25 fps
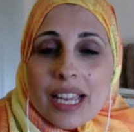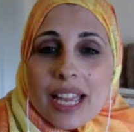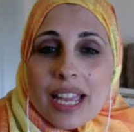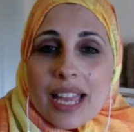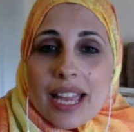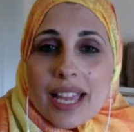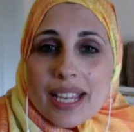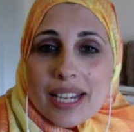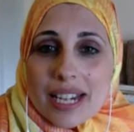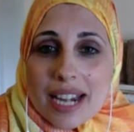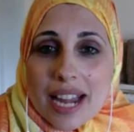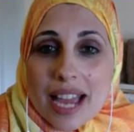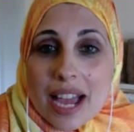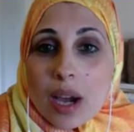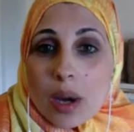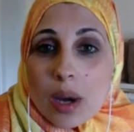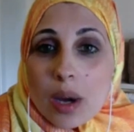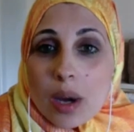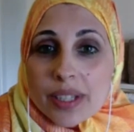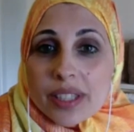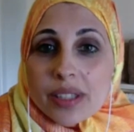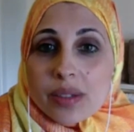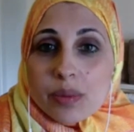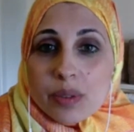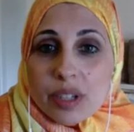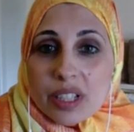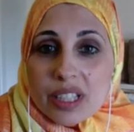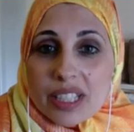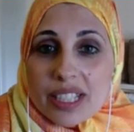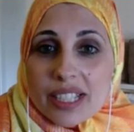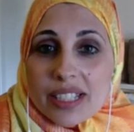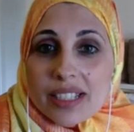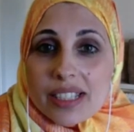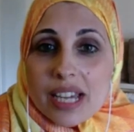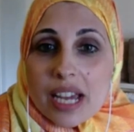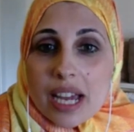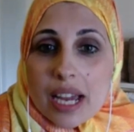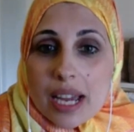and now it's really
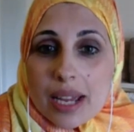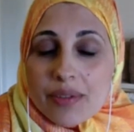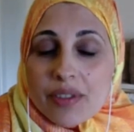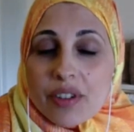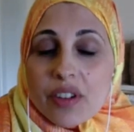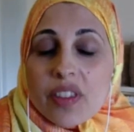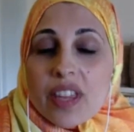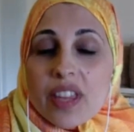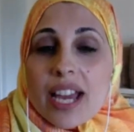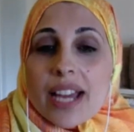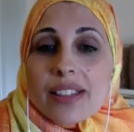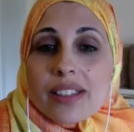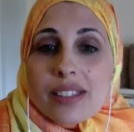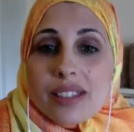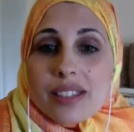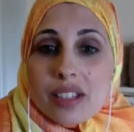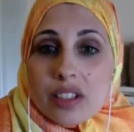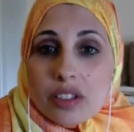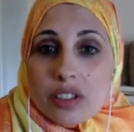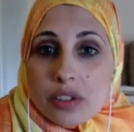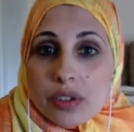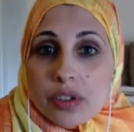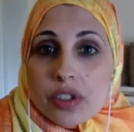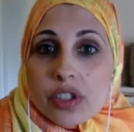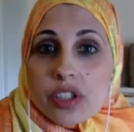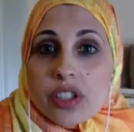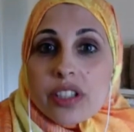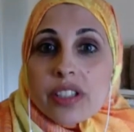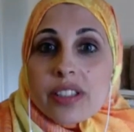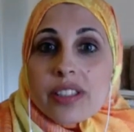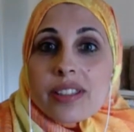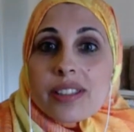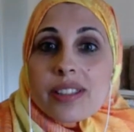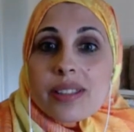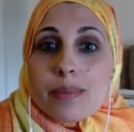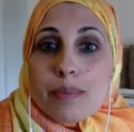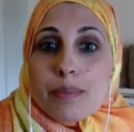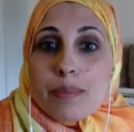time for that
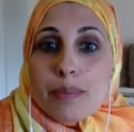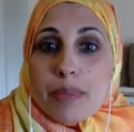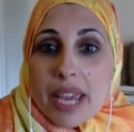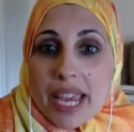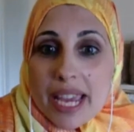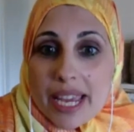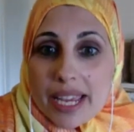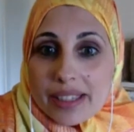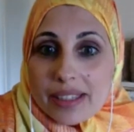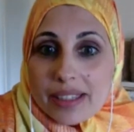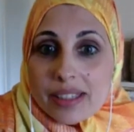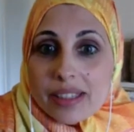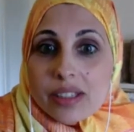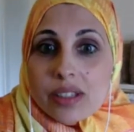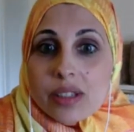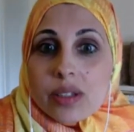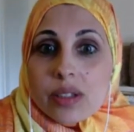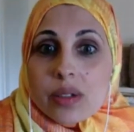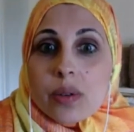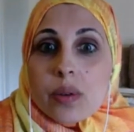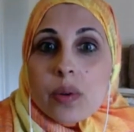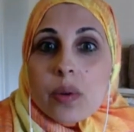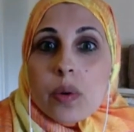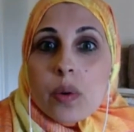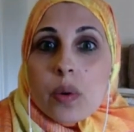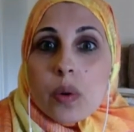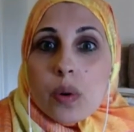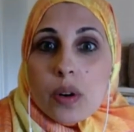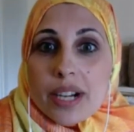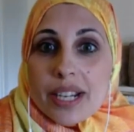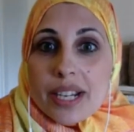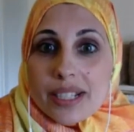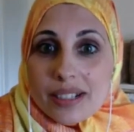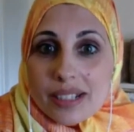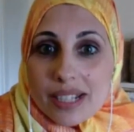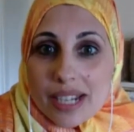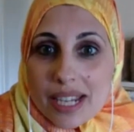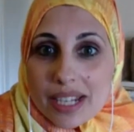solutions-based
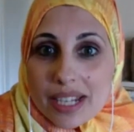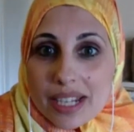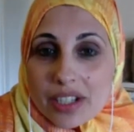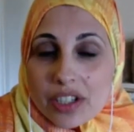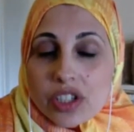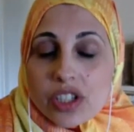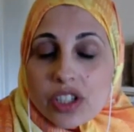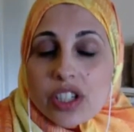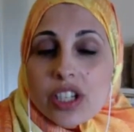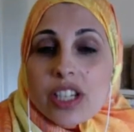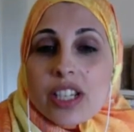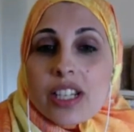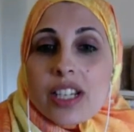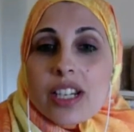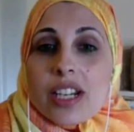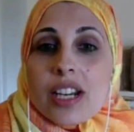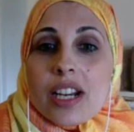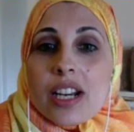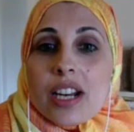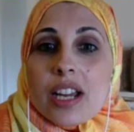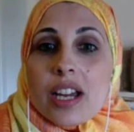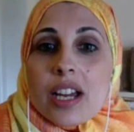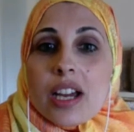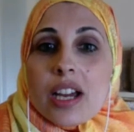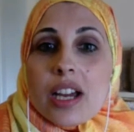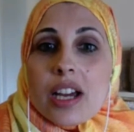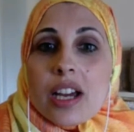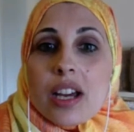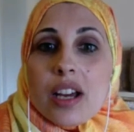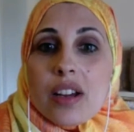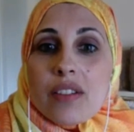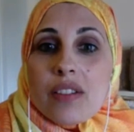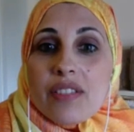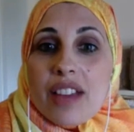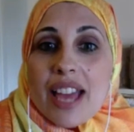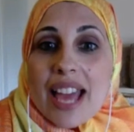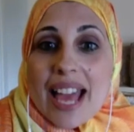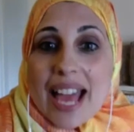orientation
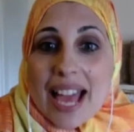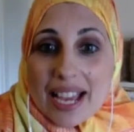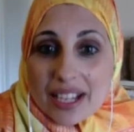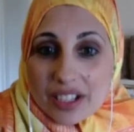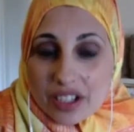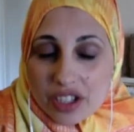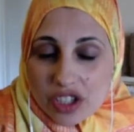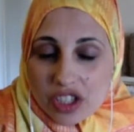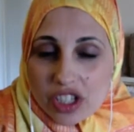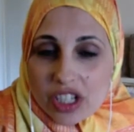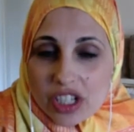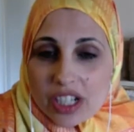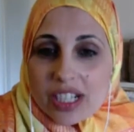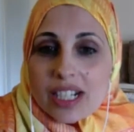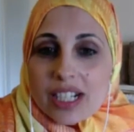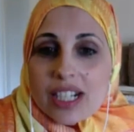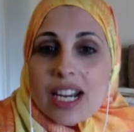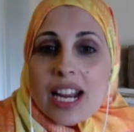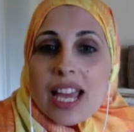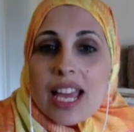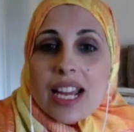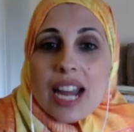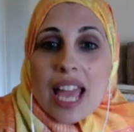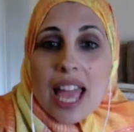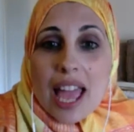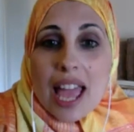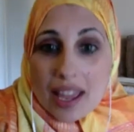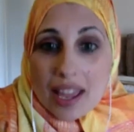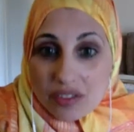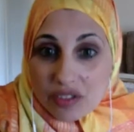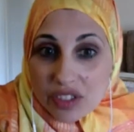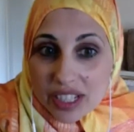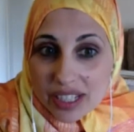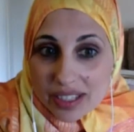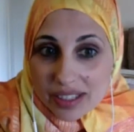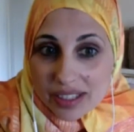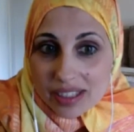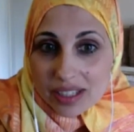of action and
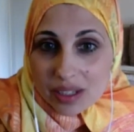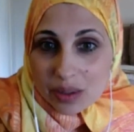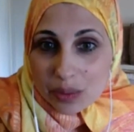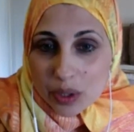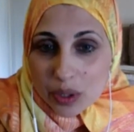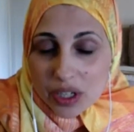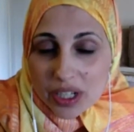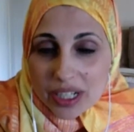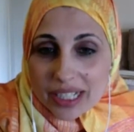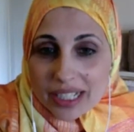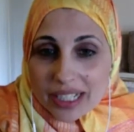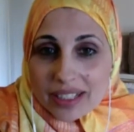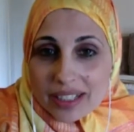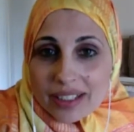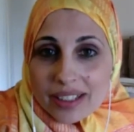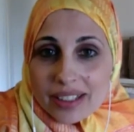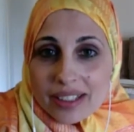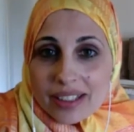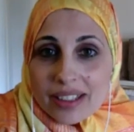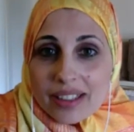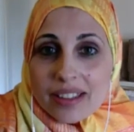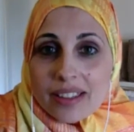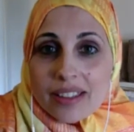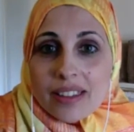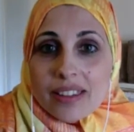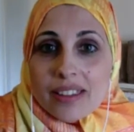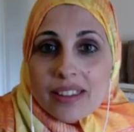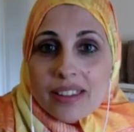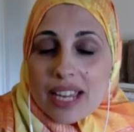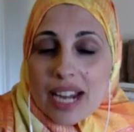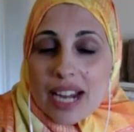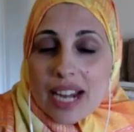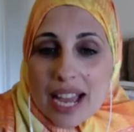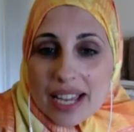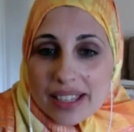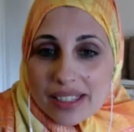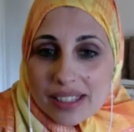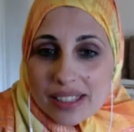advocacy work that
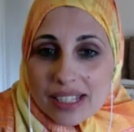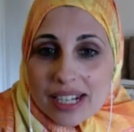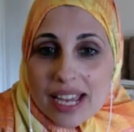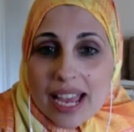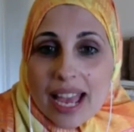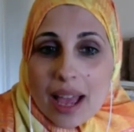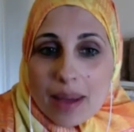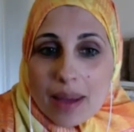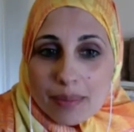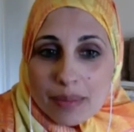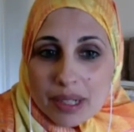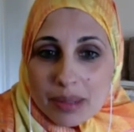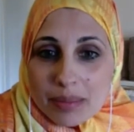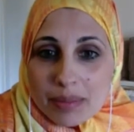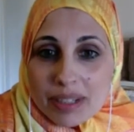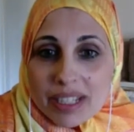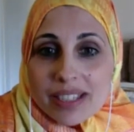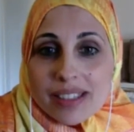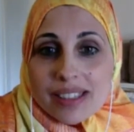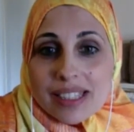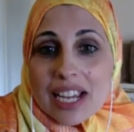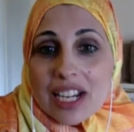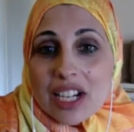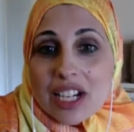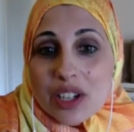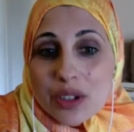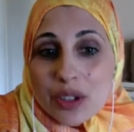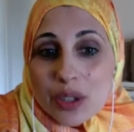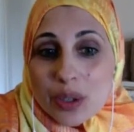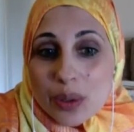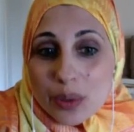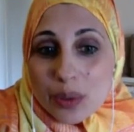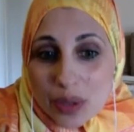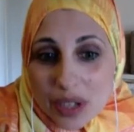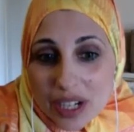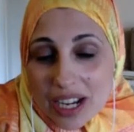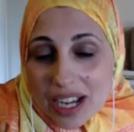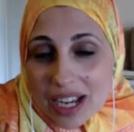has to happen? Because I know
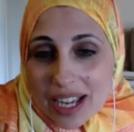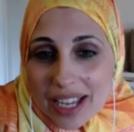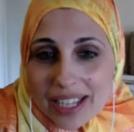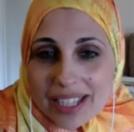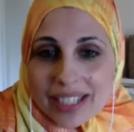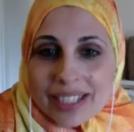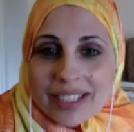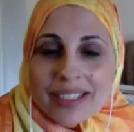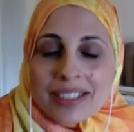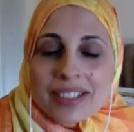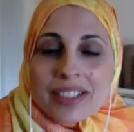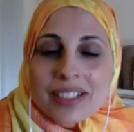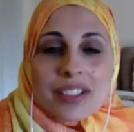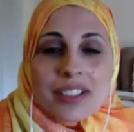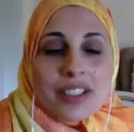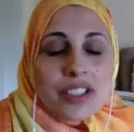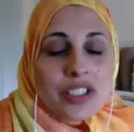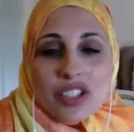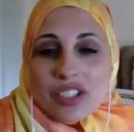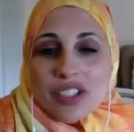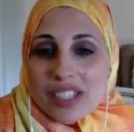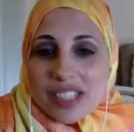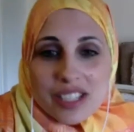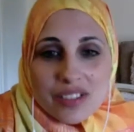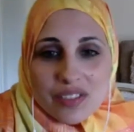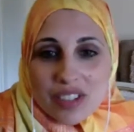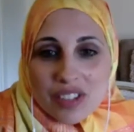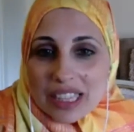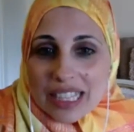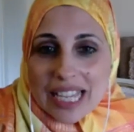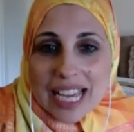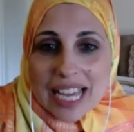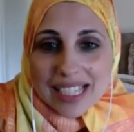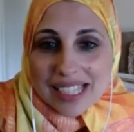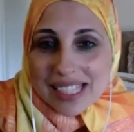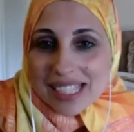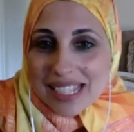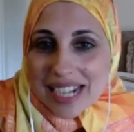you and I, just even
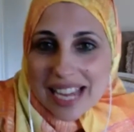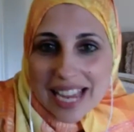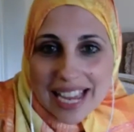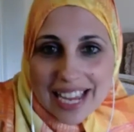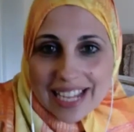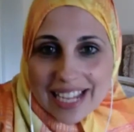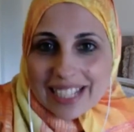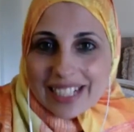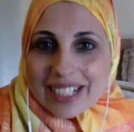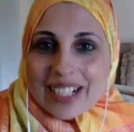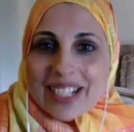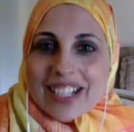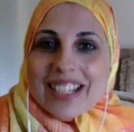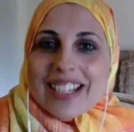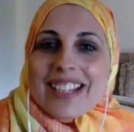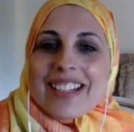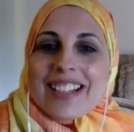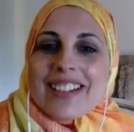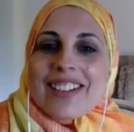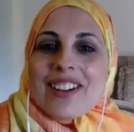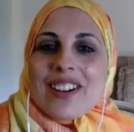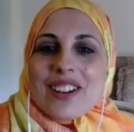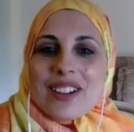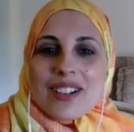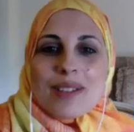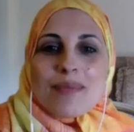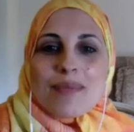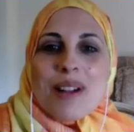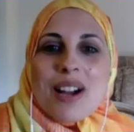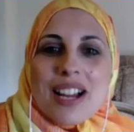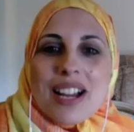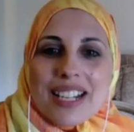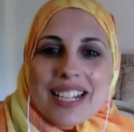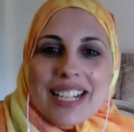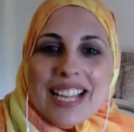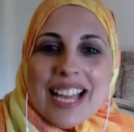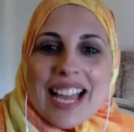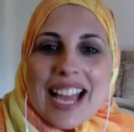last night on a
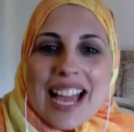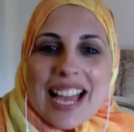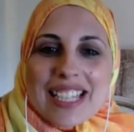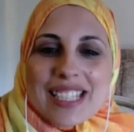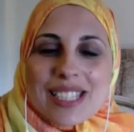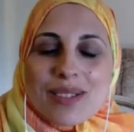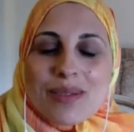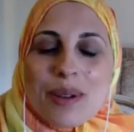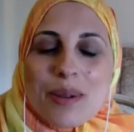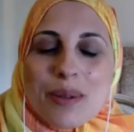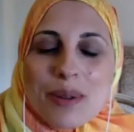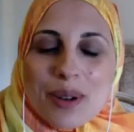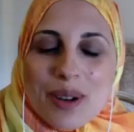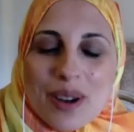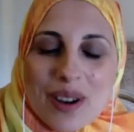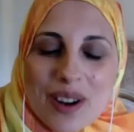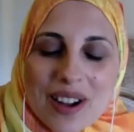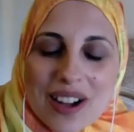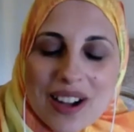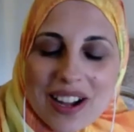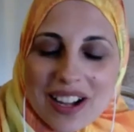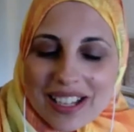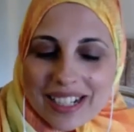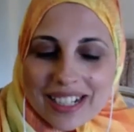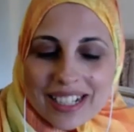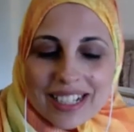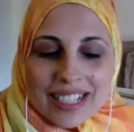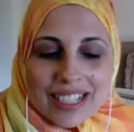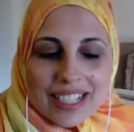podcast we were on,